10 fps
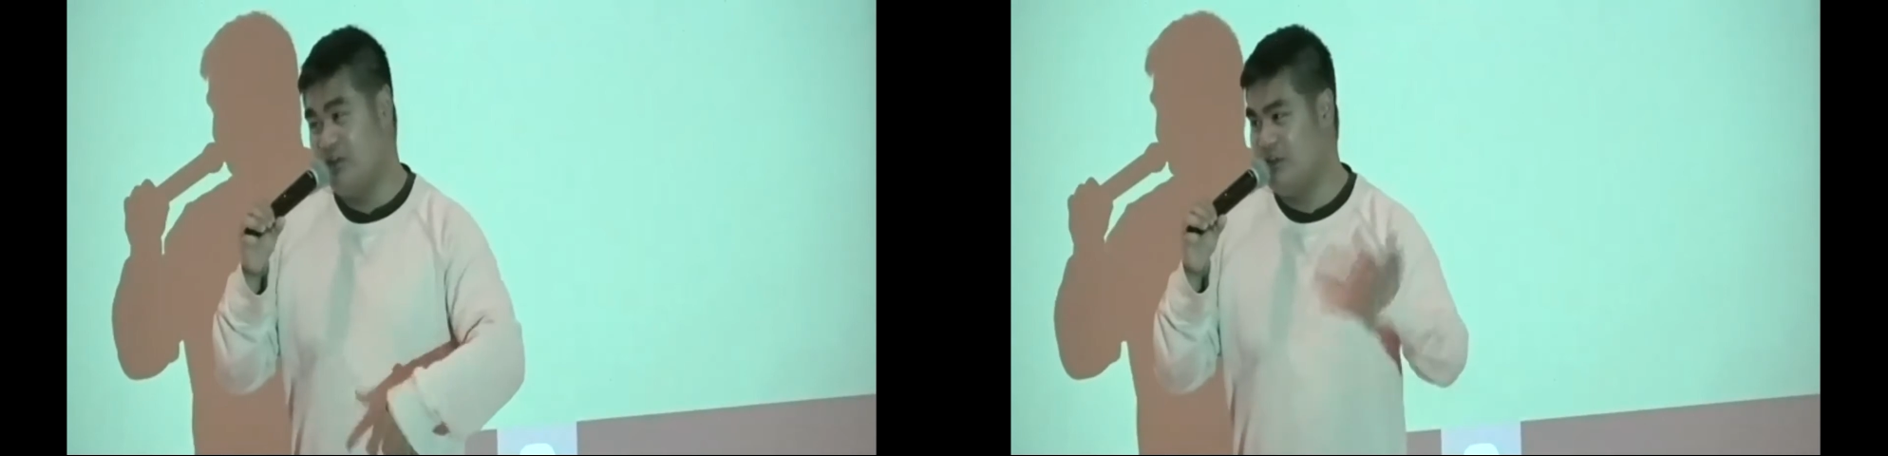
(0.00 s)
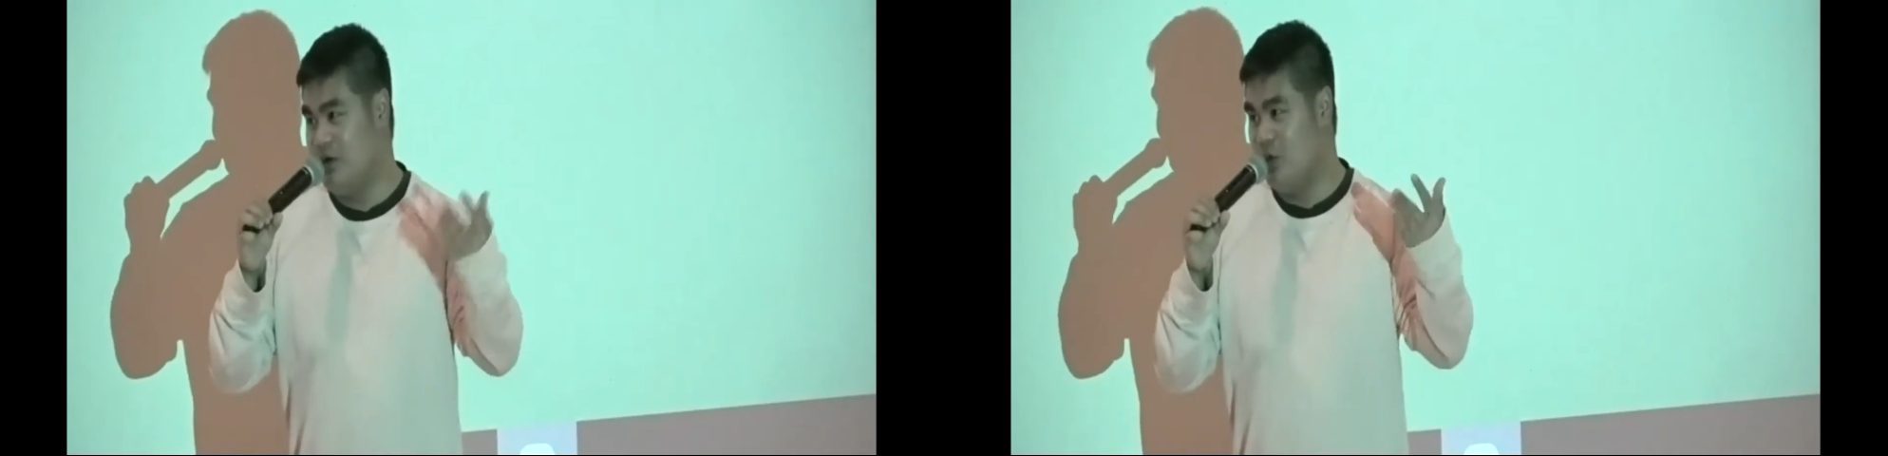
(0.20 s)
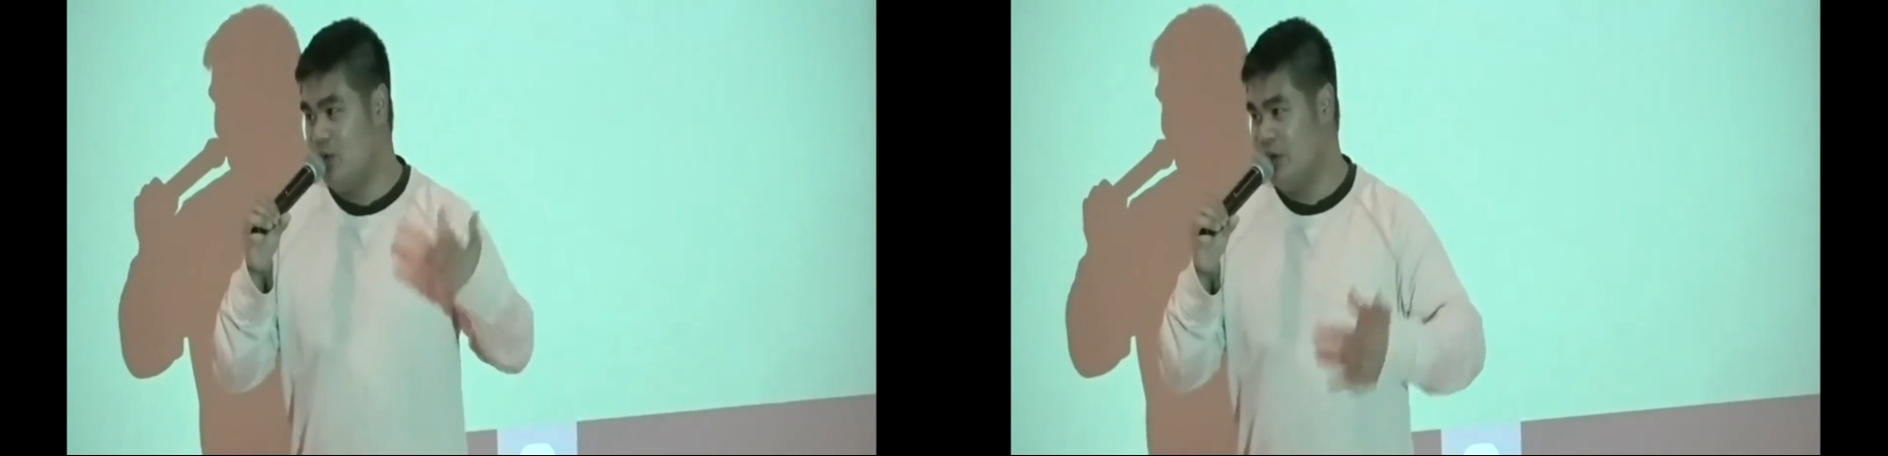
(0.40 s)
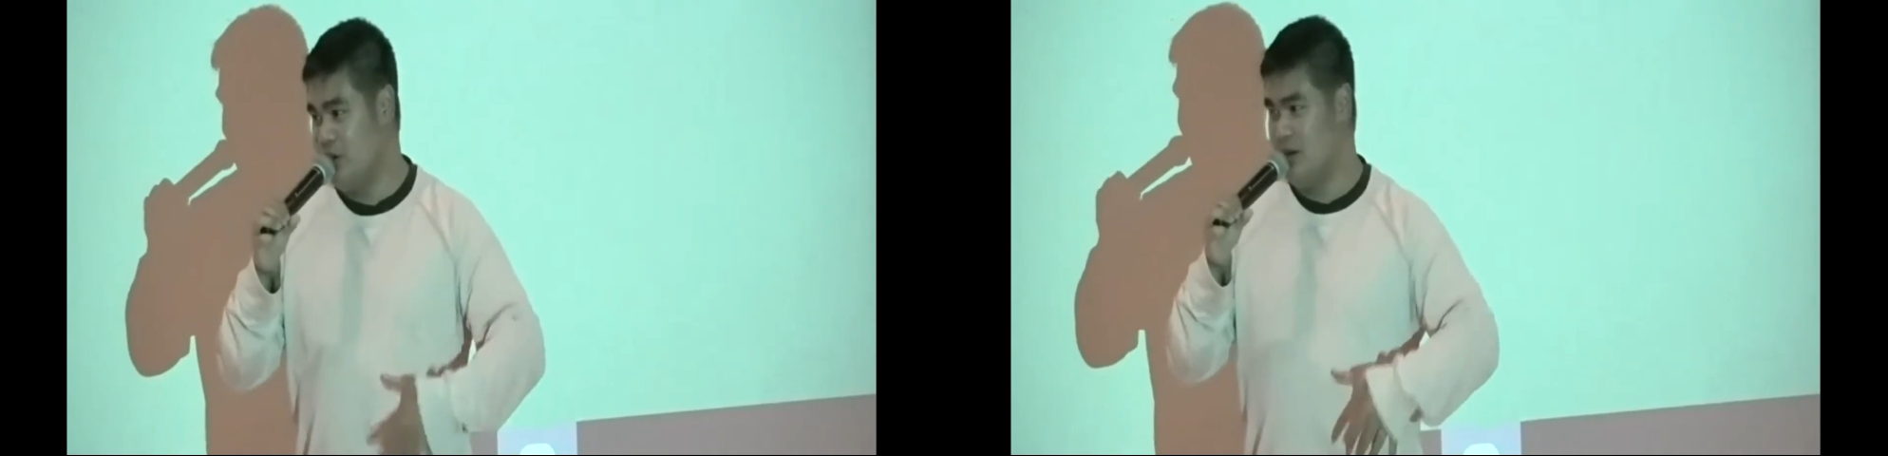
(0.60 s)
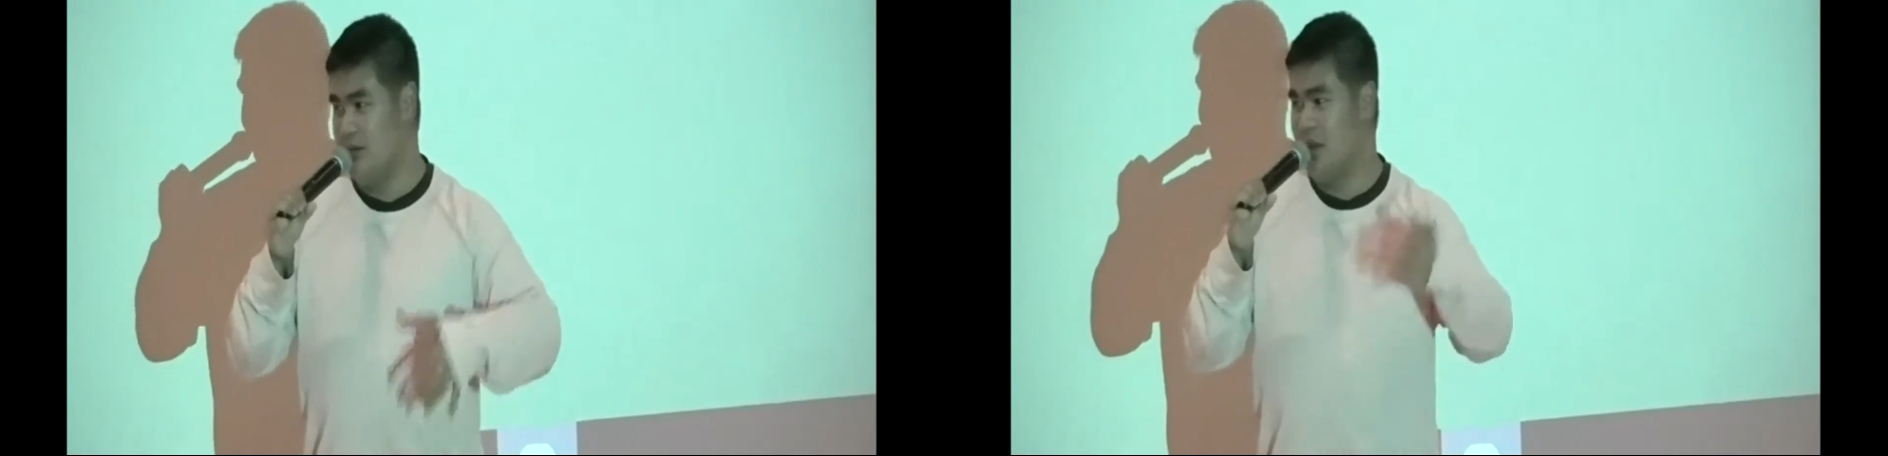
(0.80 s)
Let's say you're a woman, you
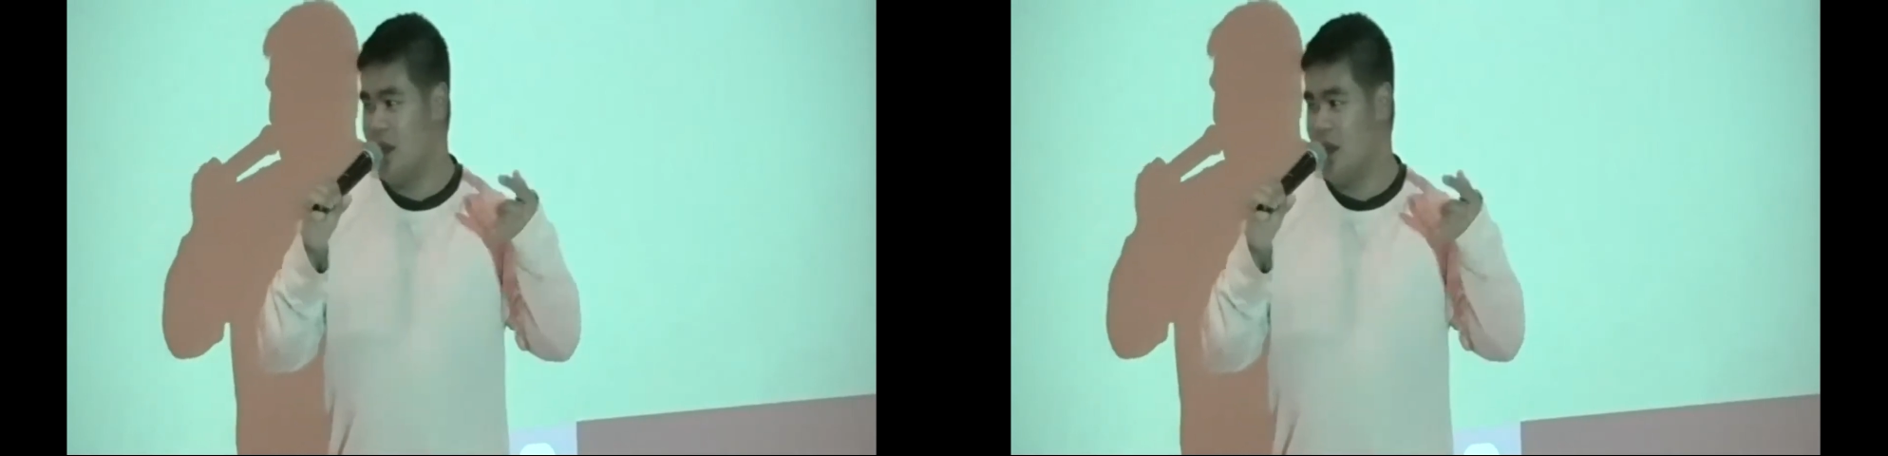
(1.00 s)
meet a man